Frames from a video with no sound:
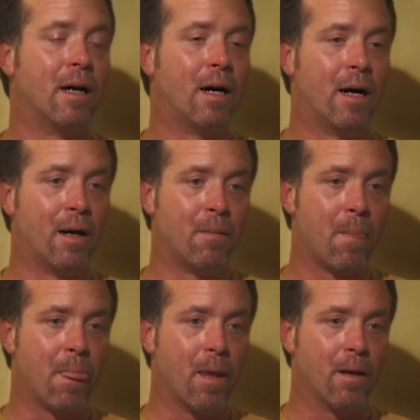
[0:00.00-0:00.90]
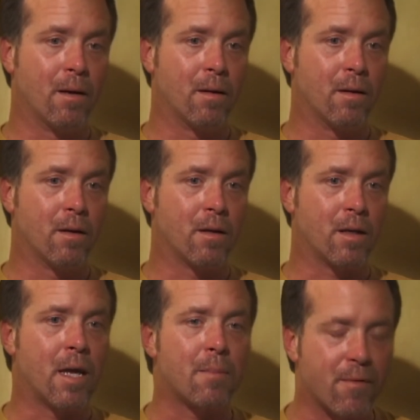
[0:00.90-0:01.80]
Uh,
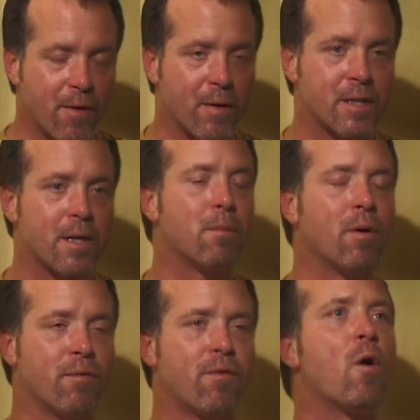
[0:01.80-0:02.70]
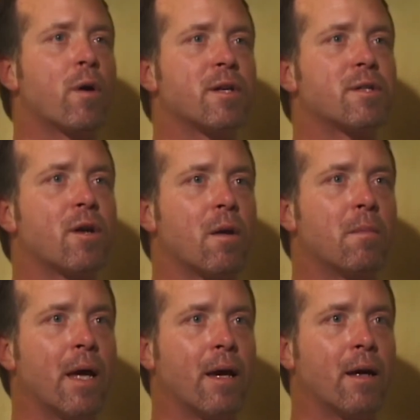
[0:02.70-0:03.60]
keep it very simple and focused on me,